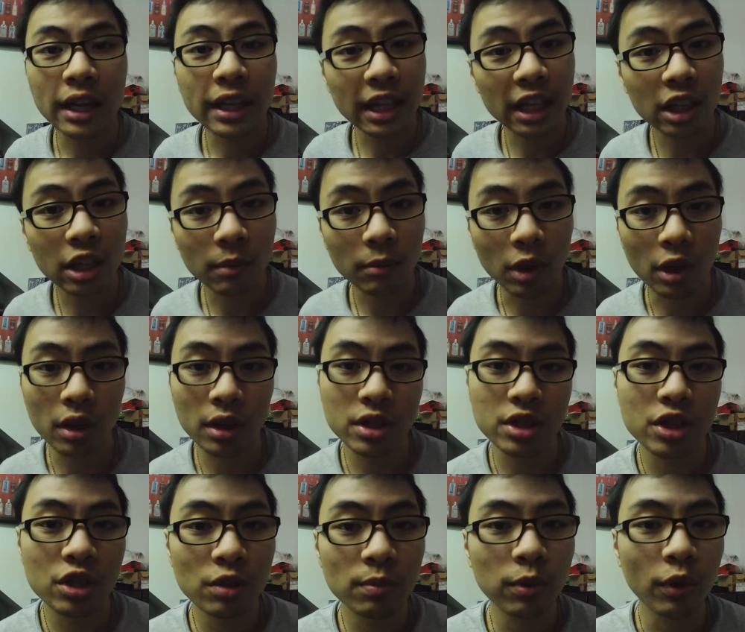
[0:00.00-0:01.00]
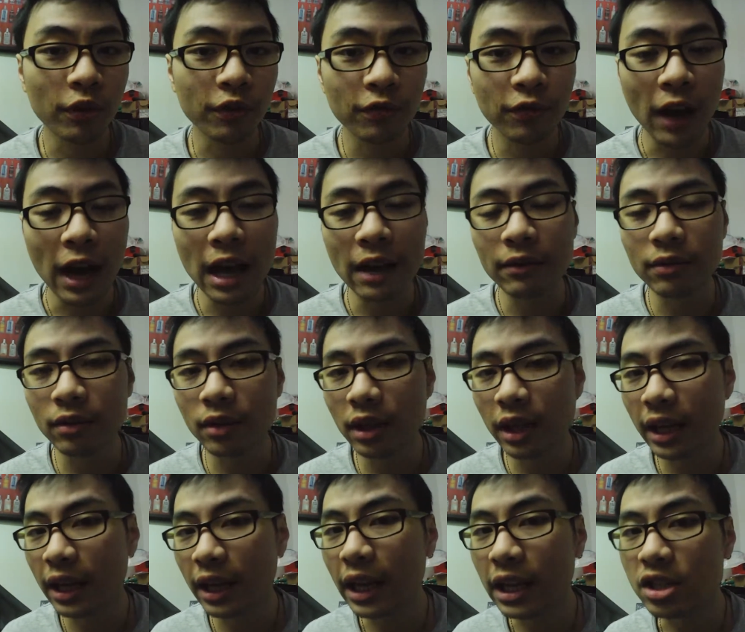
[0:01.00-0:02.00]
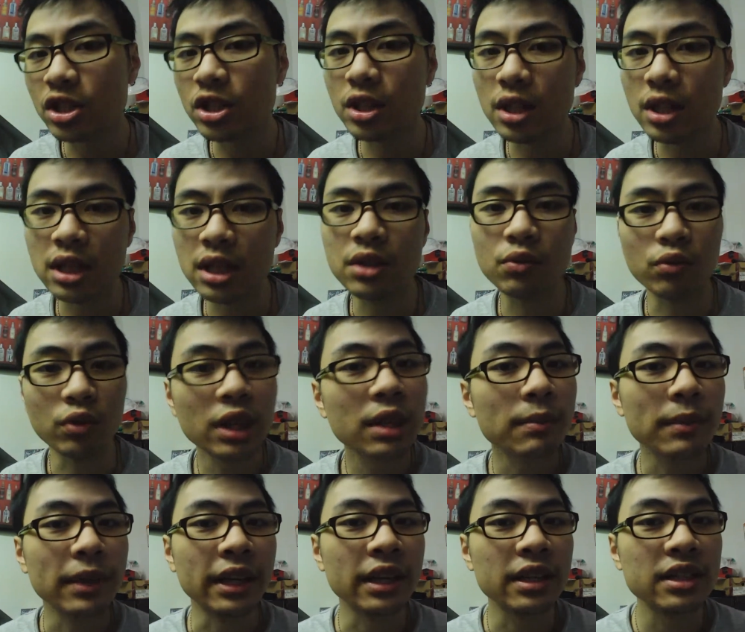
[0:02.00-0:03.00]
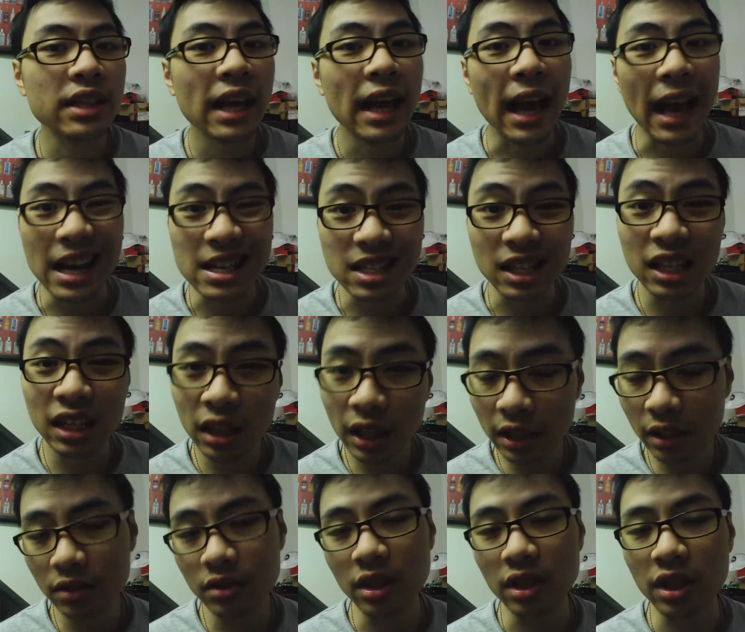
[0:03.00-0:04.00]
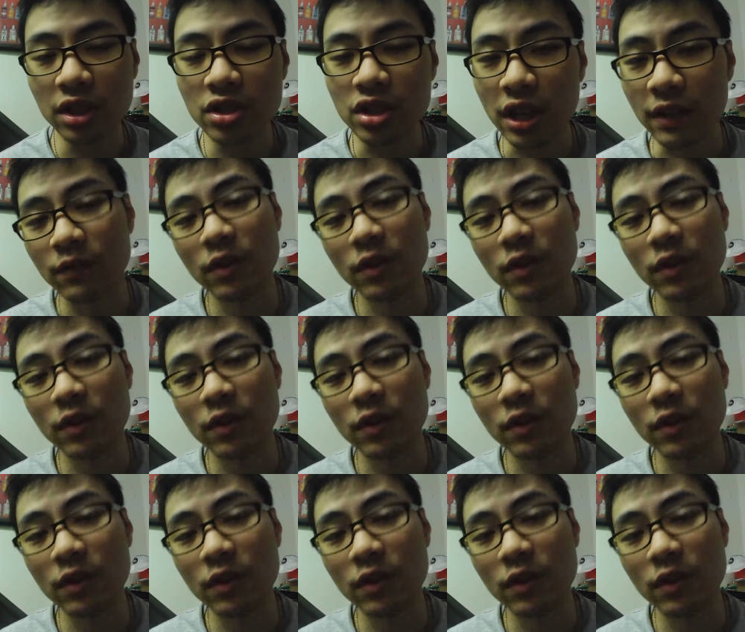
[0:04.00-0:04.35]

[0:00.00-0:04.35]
Kingdom Hearts 2.5 HD Remix has a collector's edition.